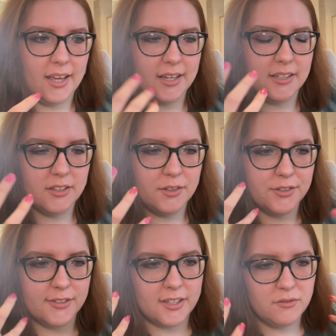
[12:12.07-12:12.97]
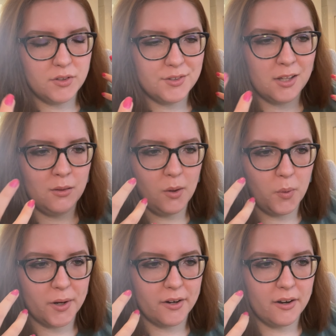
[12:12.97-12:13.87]
And there was this confusing
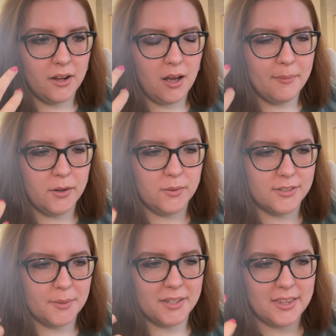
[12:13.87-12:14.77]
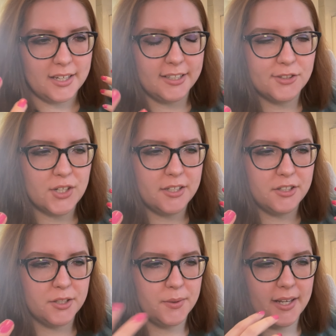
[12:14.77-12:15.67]
lore about something that he's trying to
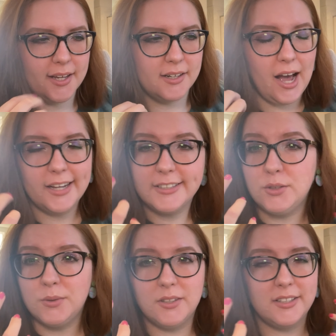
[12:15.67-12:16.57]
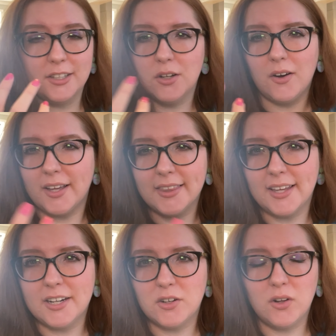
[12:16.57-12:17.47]
do and I do did not get
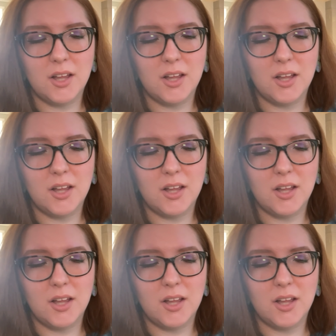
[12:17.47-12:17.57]
that at all.